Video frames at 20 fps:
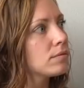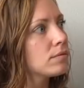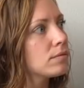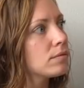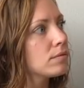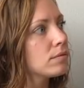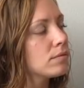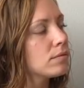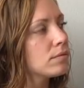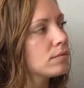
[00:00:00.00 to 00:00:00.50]

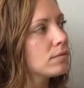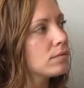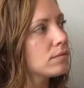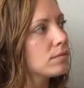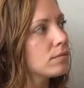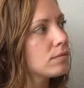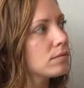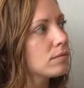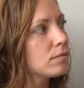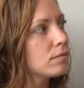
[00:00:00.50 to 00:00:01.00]

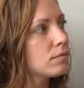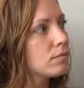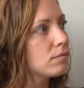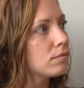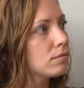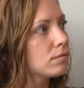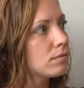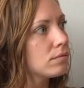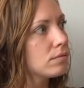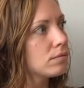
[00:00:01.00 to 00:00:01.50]

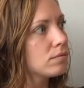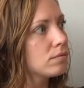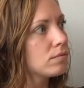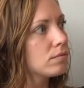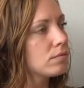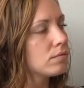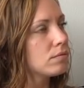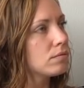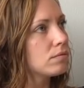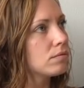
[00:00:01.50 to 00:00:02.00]

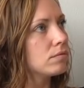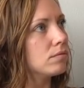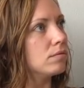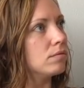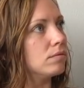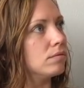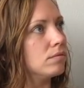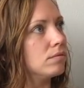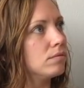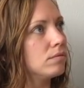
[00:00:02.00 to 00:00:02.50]

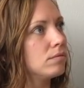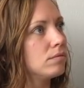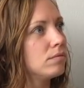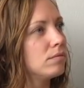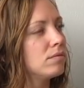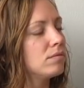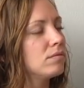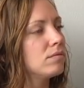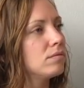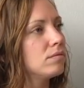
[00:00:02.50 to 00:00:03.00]

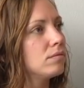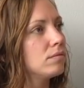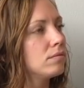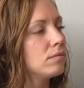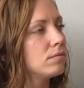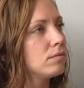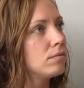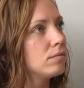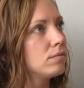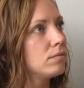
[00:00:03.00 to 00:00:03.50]

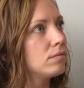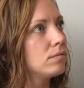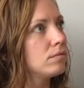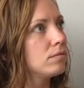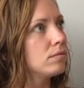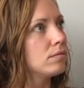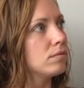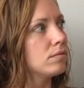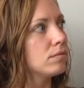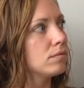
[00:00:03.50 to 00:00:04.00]

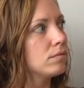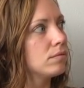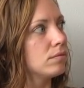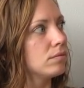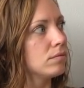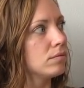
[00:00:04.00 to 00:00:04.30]
(not speaking)